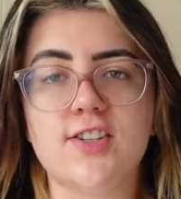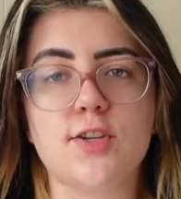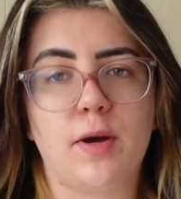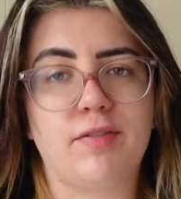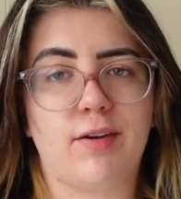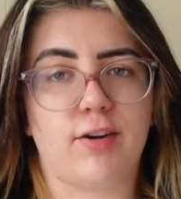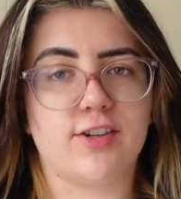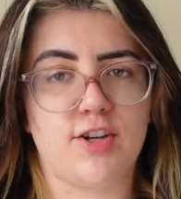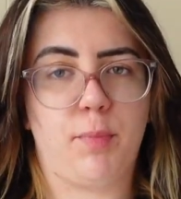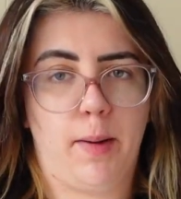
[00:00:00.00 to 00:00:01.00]
is my favorite,
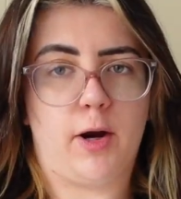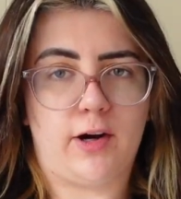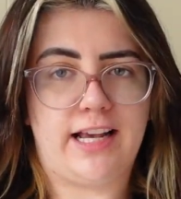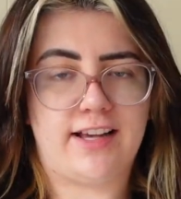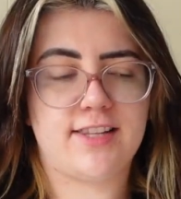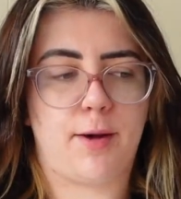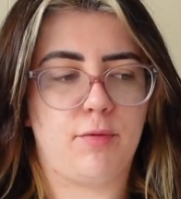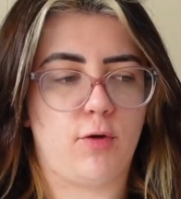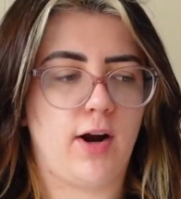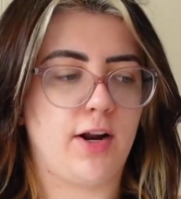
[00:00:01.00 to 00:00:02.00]
you've probably already guessed that
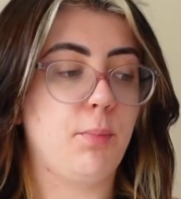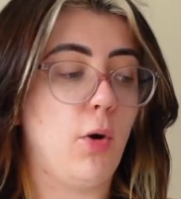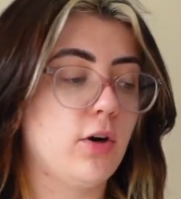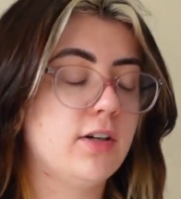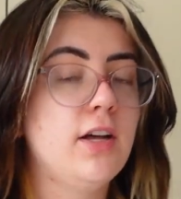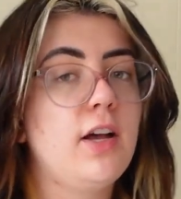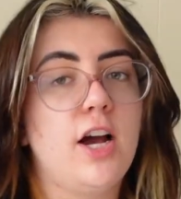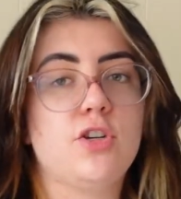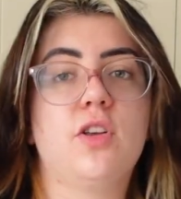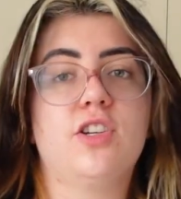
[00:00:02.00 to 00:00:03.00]
beforehand, but I
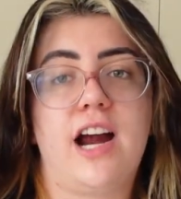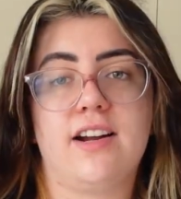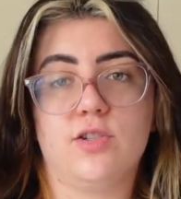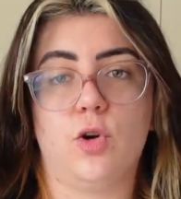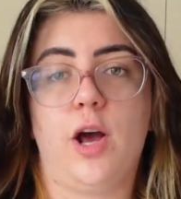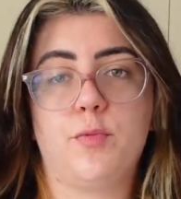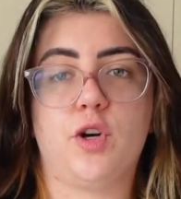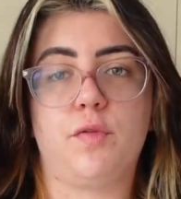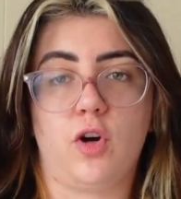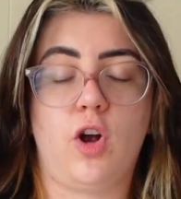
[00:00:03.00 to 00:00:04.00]
do think Tala is a good option
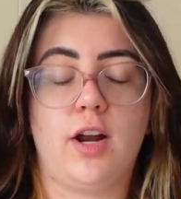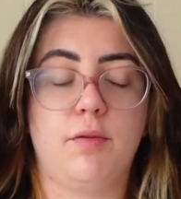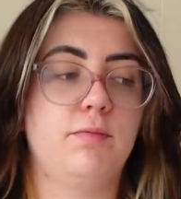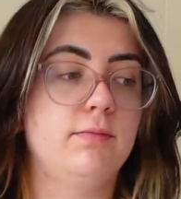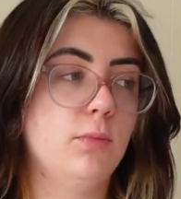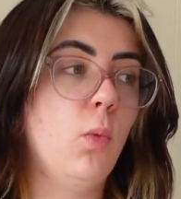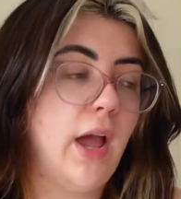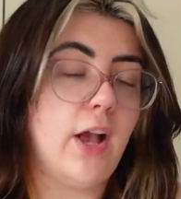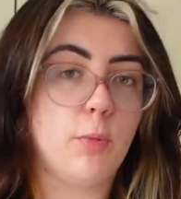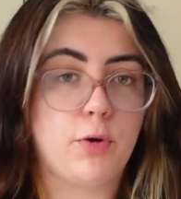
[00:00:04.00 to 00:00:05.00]
if you're kind of
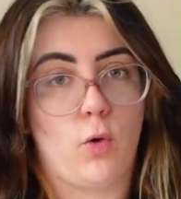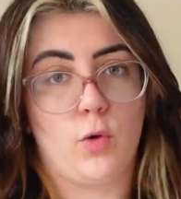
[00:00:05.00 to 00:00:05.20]
weighing up your own